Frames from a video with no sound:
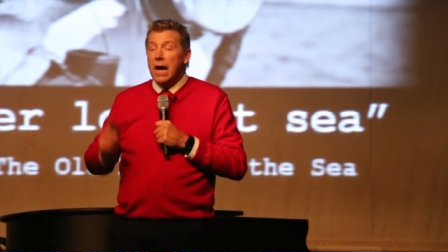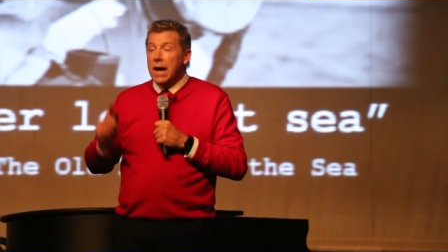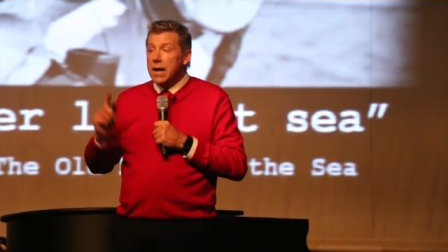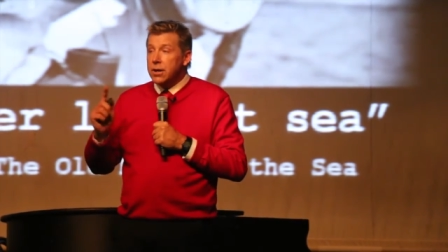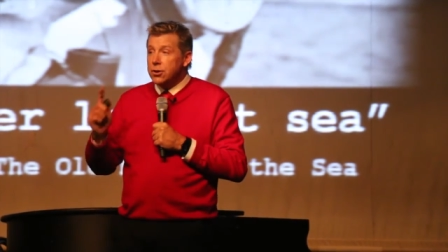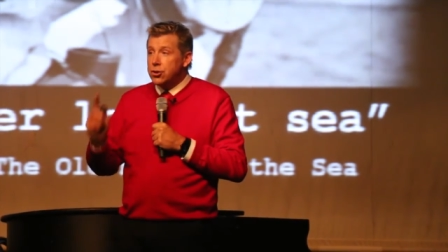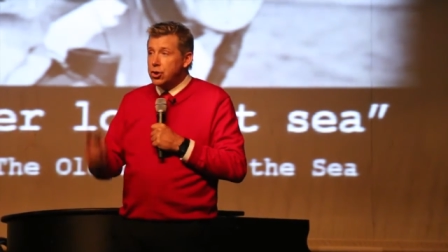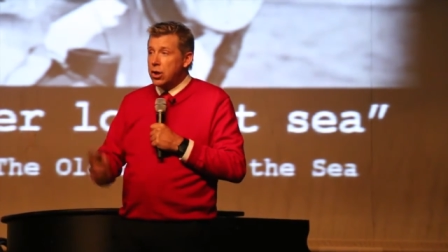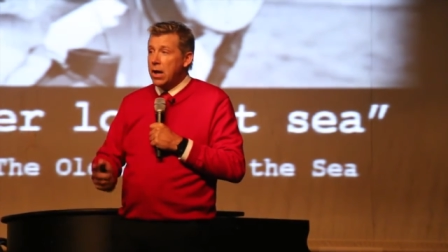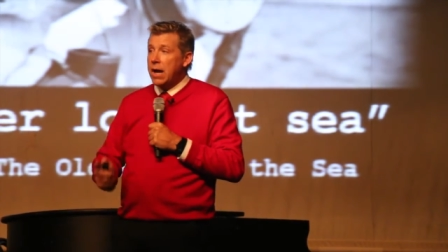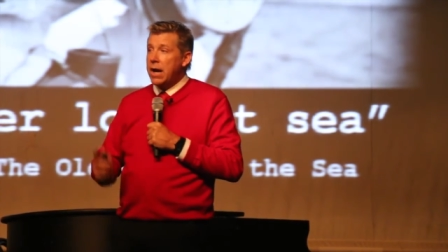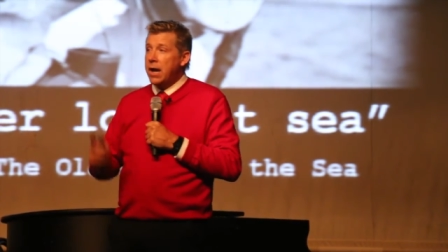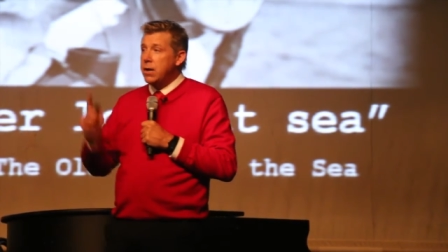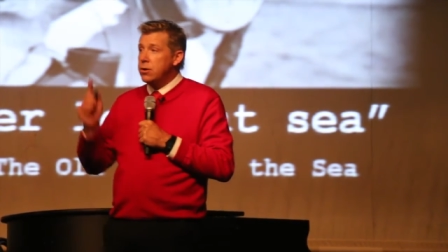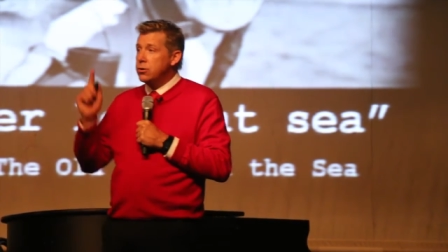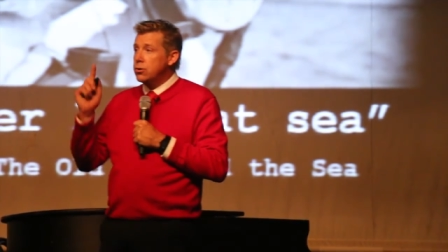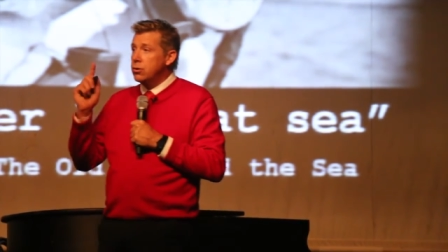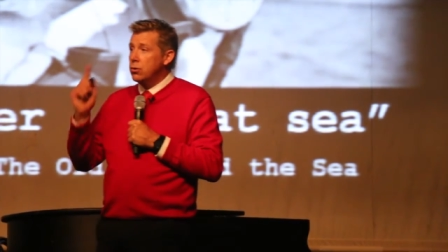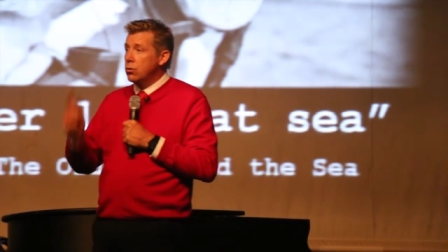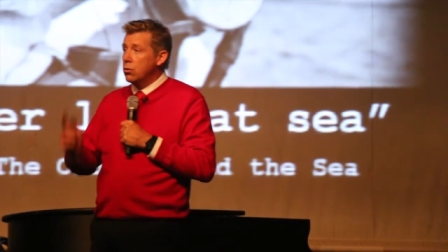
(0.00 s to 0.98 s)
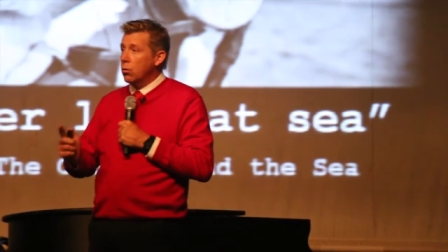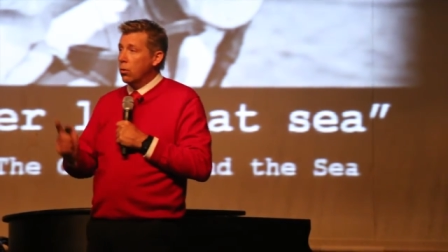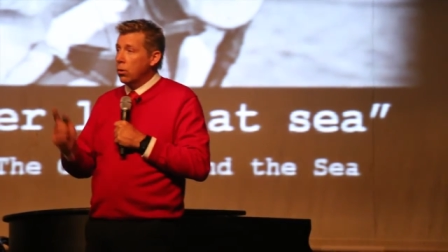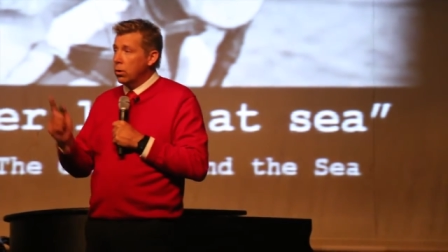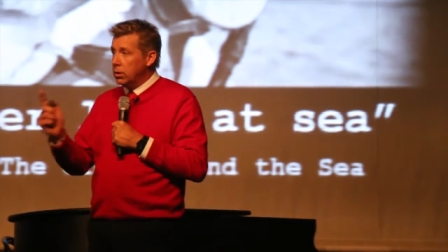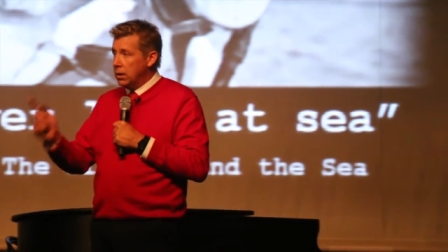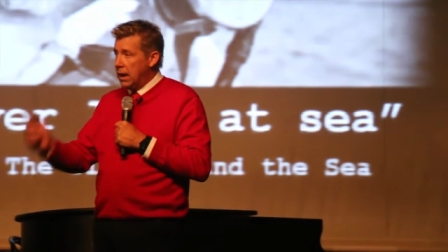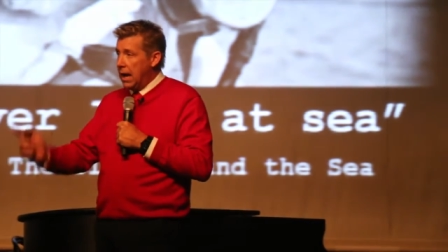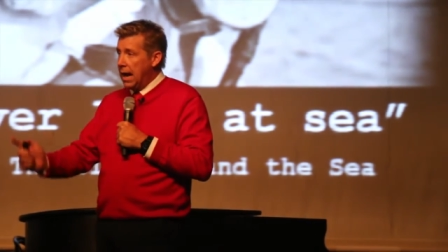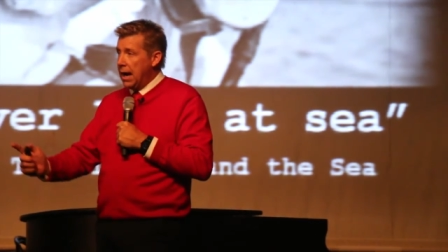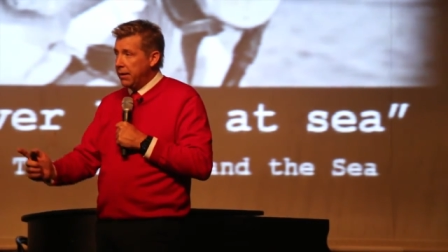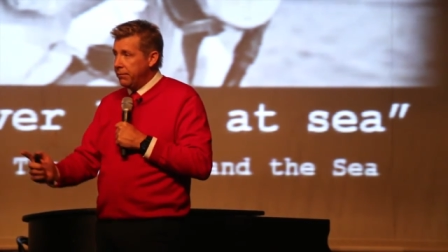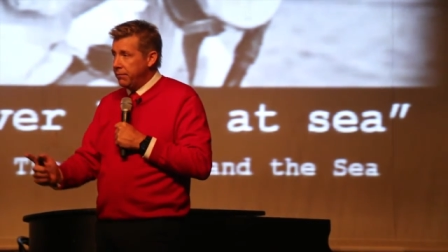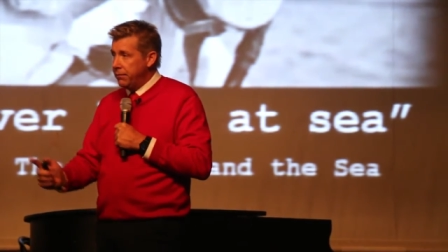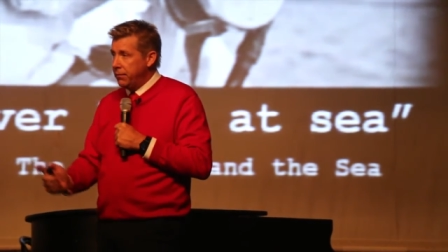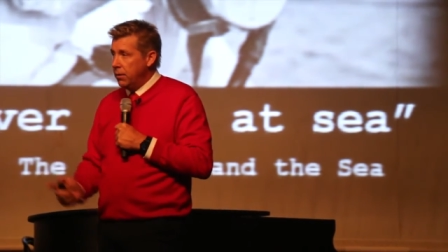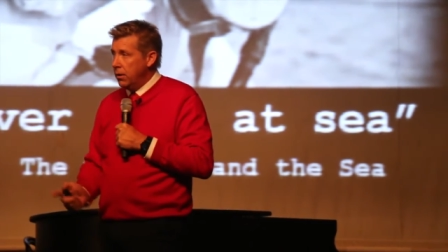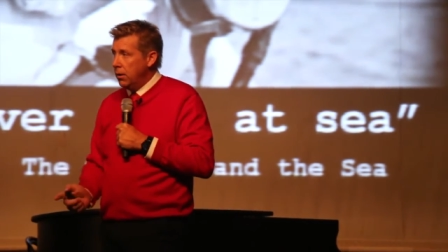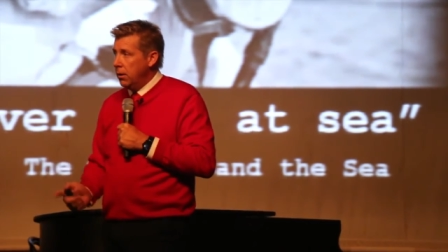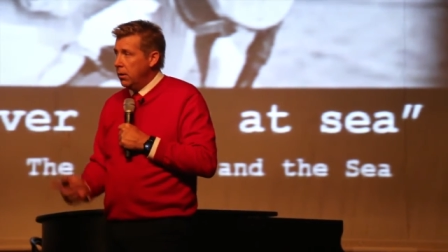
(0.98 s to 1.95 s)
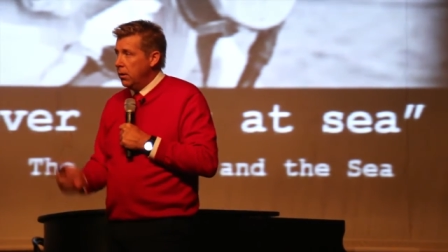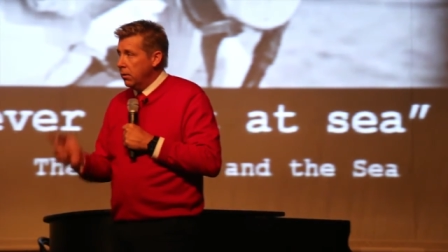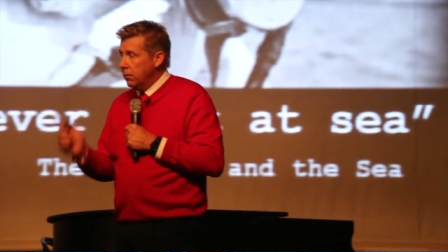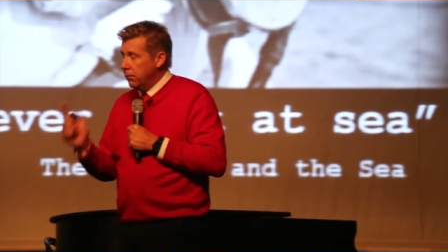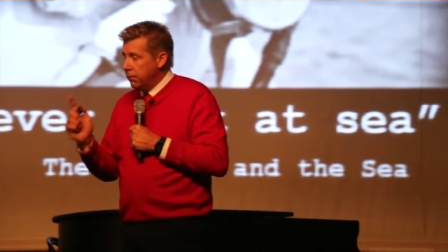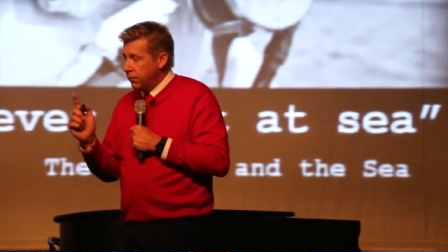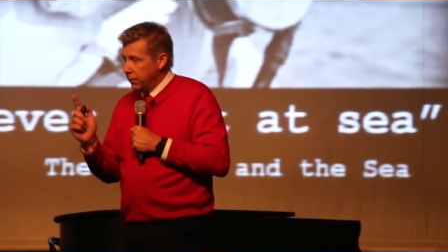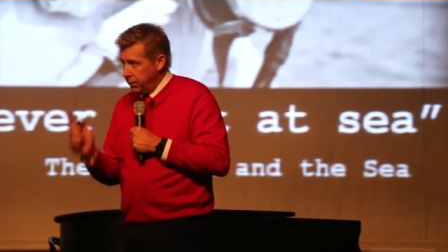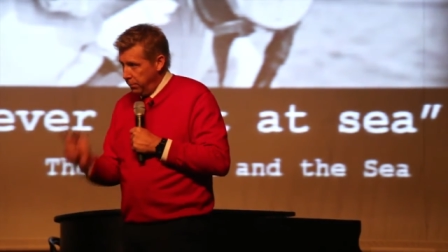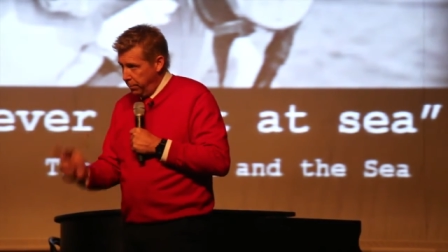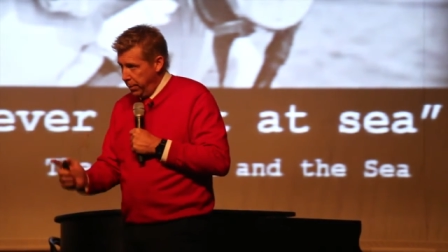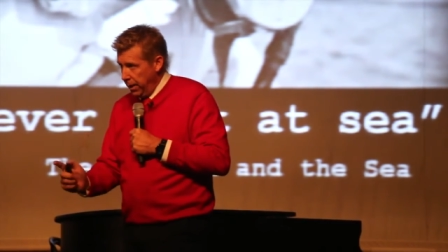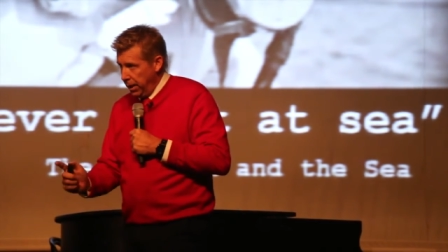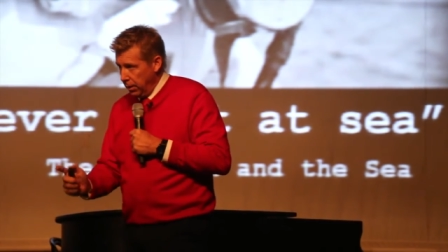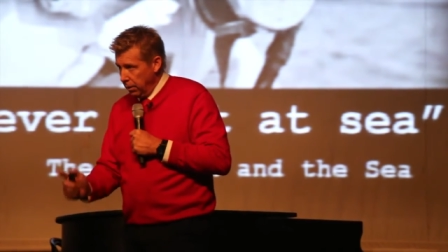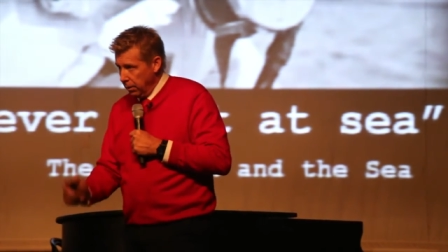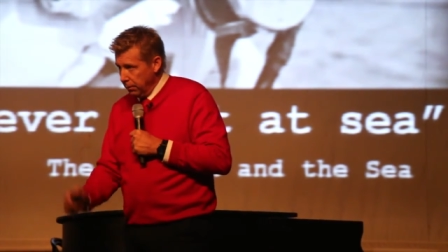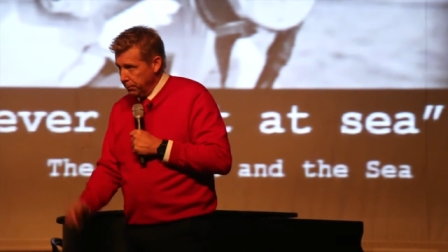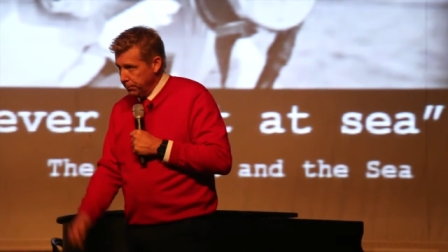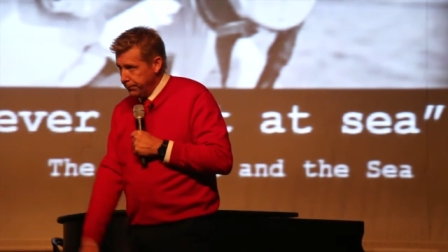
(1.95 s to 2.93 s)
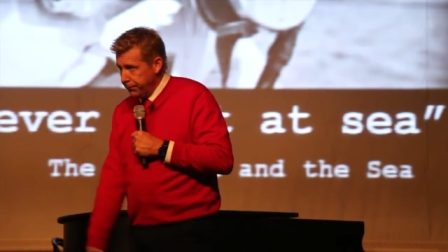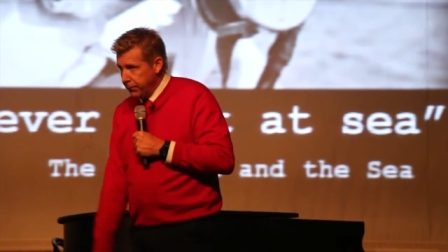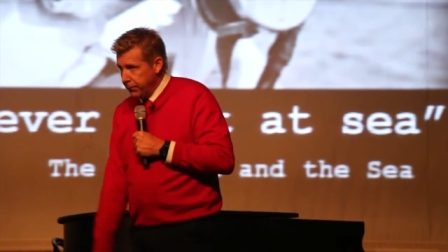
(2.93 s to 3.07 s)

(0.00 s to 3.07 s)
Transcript: and change your life for the better.